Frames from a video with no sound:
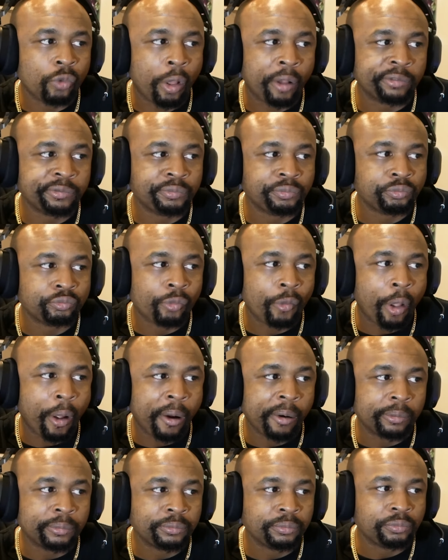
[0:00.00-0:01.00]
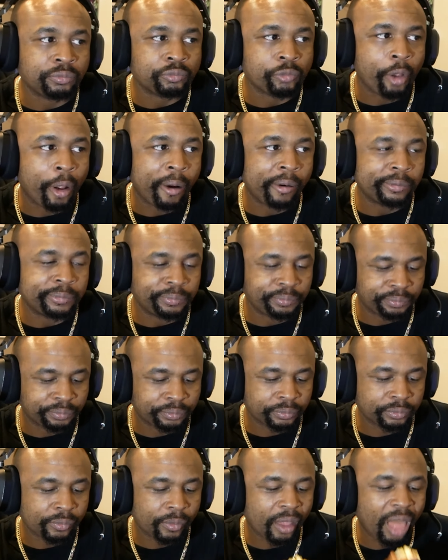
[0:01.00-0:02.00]
My CEO takes
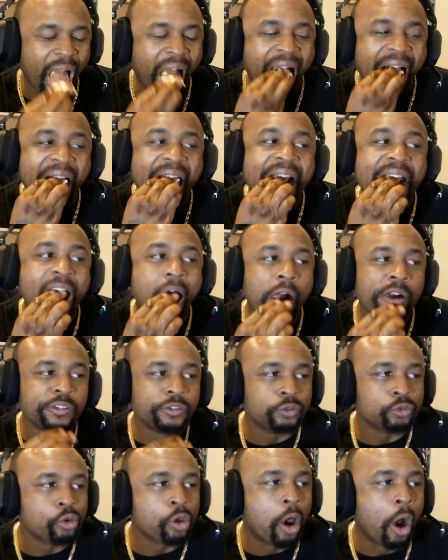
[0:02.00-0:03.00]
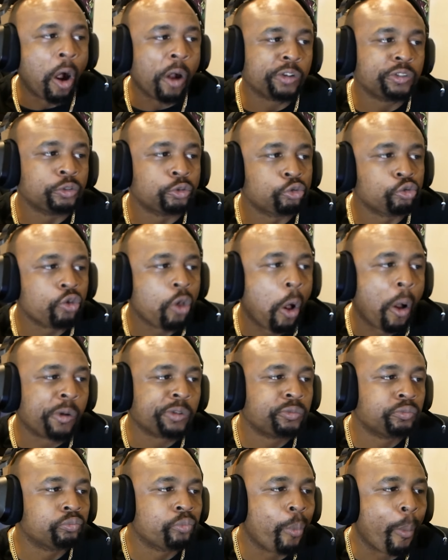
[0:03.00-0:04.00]
pictures of this guy on his
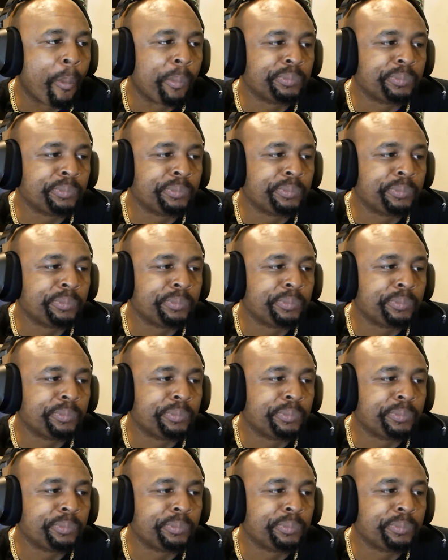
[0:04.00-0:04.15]
laptop,